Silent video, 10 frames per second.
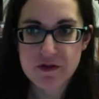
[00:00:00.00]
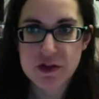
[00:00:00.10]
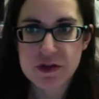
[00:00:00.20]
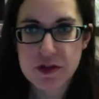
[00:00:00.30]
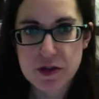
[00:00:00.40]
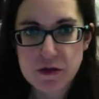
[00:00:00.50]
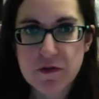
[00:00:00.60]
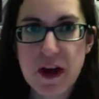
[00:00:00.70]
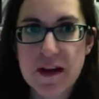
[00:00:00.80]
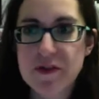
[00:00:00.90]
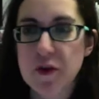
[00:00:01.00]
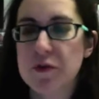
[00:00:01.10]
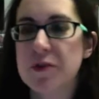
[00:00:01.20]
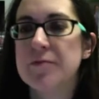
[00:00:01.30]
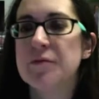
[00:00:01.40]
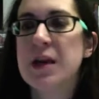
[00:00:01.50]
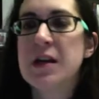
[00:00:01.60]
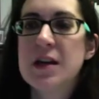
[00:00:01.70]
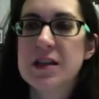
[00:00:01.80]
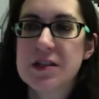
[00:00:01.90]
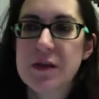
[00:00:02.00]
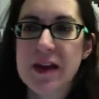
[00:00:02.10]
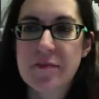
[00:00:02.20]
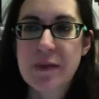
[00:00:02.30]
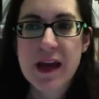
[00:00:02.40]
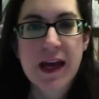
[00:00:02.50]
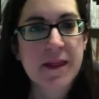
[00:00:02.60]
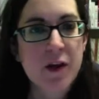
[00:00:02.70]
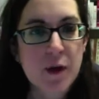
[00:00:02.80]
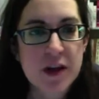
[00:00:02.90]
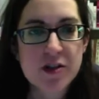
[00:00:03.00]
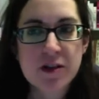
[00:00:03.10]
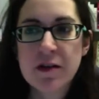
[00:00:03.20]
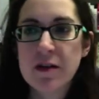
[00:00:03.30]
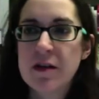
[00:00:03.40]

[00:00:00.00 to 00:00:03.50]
Just choose 5 total. So we have begging the question,